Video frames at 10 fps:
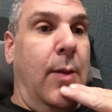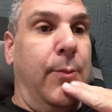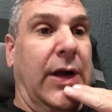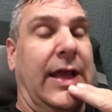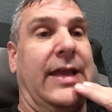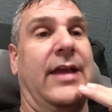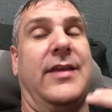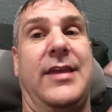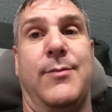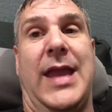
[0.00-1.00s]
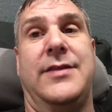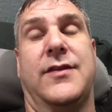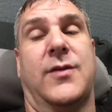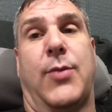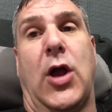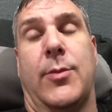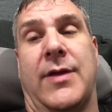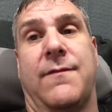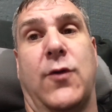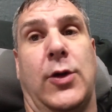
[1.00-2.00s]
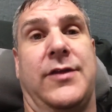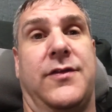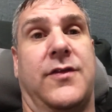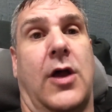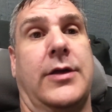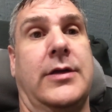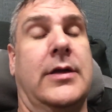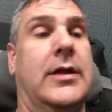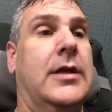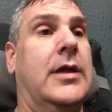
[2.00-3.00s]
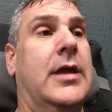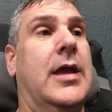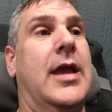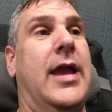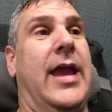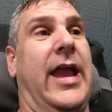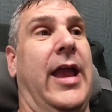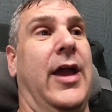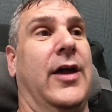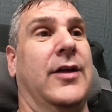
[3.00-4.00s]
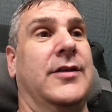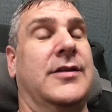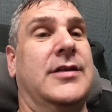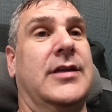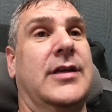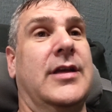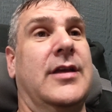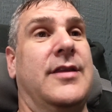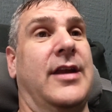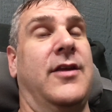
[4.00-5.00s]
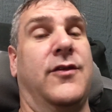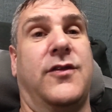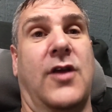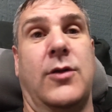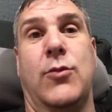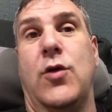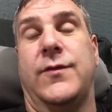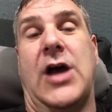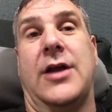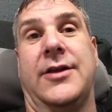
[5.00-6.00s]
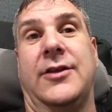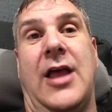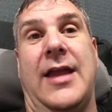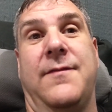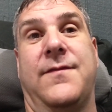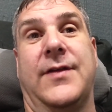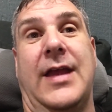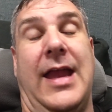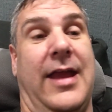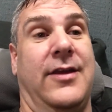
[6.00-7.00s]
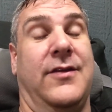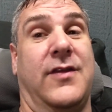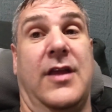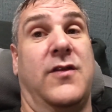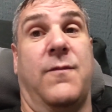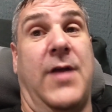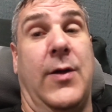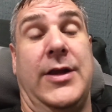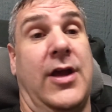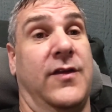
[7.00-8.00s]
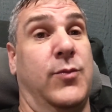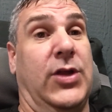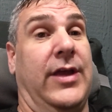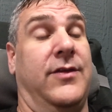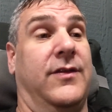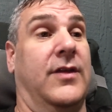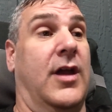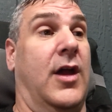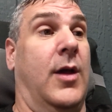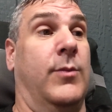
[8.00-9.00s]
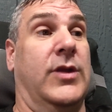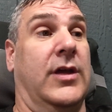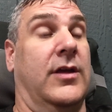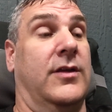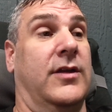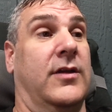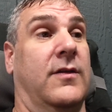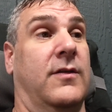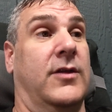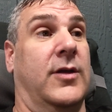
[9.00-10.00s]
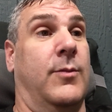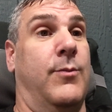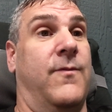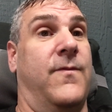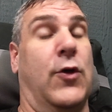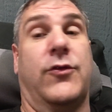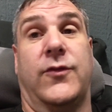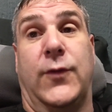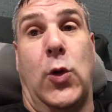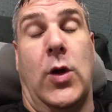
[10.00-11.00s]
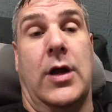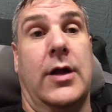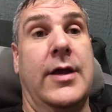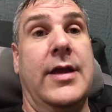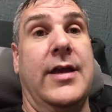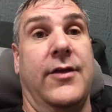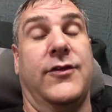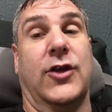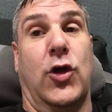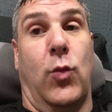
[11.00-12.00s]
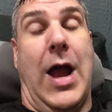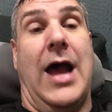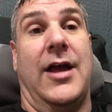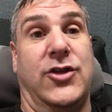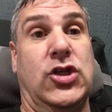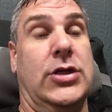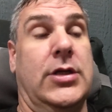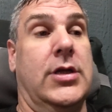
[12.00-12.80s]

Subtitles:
But he made this apartment for his son. And then his son moved on in life, and it's a very nice place. The first floor is the garage,